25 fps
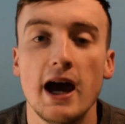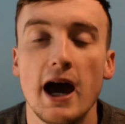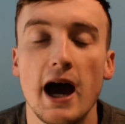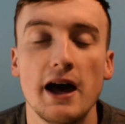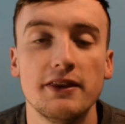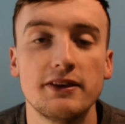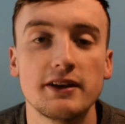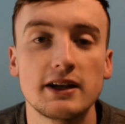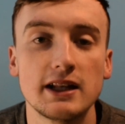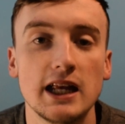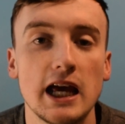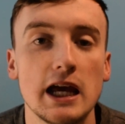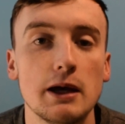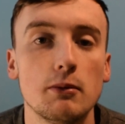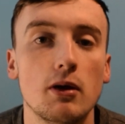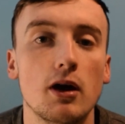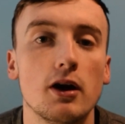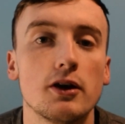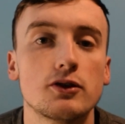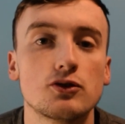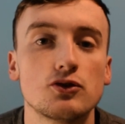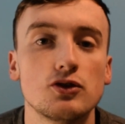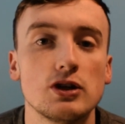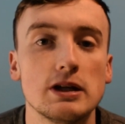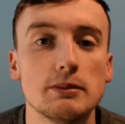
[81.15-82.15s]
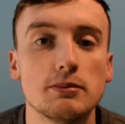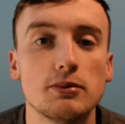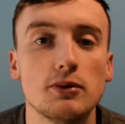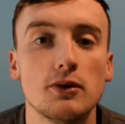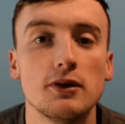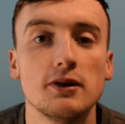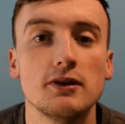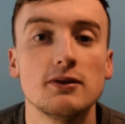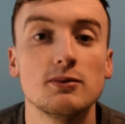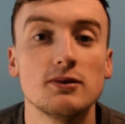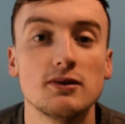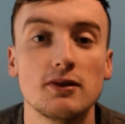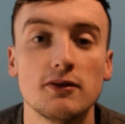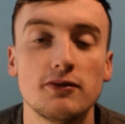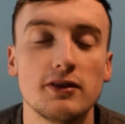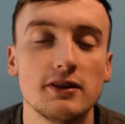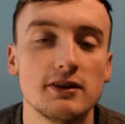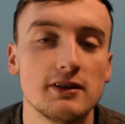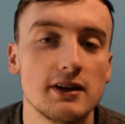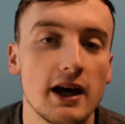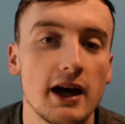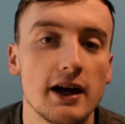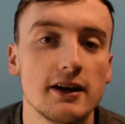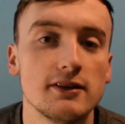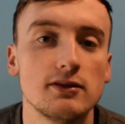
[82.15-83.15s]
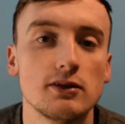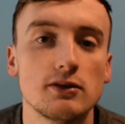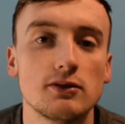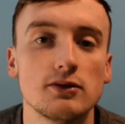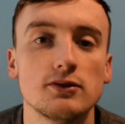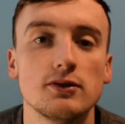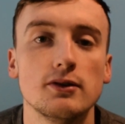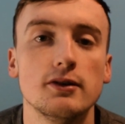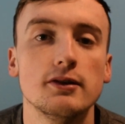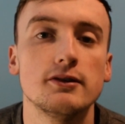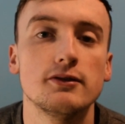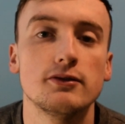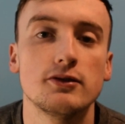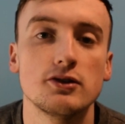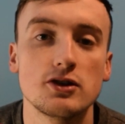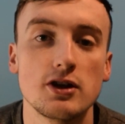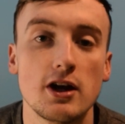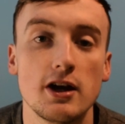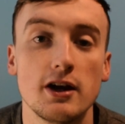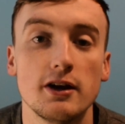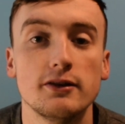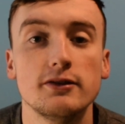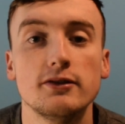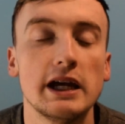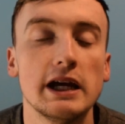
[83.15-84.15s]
and to claim all 3 points was a fantastic result for Shels.